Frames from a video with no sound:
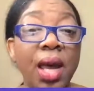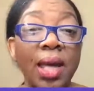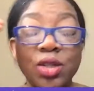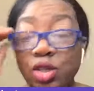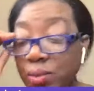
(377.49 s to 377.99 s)

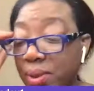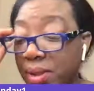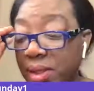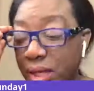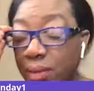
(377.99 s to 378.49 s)
And you should be
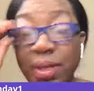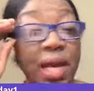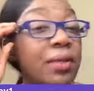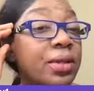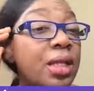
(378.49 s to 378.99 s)
able to tell me
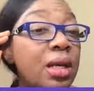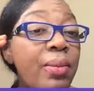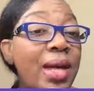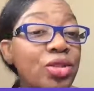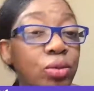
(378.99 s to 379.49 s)
everything
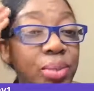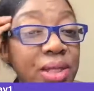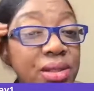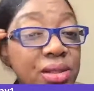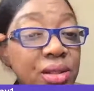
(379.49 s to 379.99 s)
about your
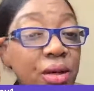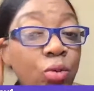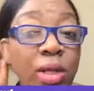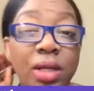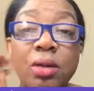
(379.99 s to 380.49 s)
business,
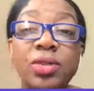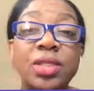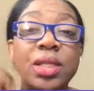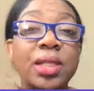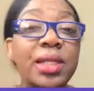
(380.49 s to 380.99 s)
where to go to
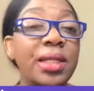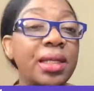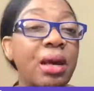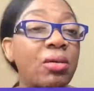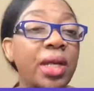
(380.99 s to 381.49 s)
the link
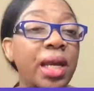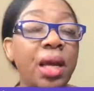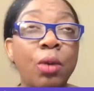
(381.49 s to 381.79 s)
and all that,